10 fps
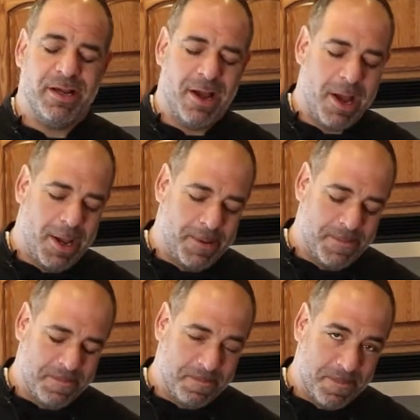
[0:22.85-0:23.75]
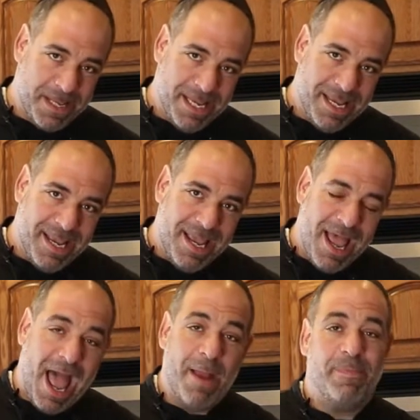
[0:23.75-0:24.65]

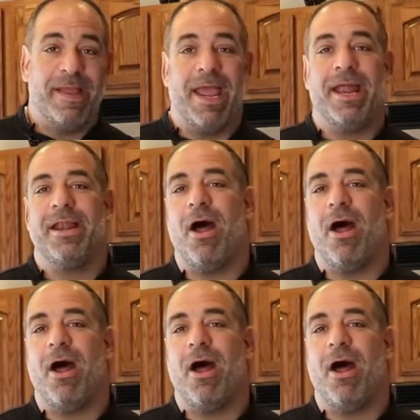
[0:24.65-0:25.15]
I plan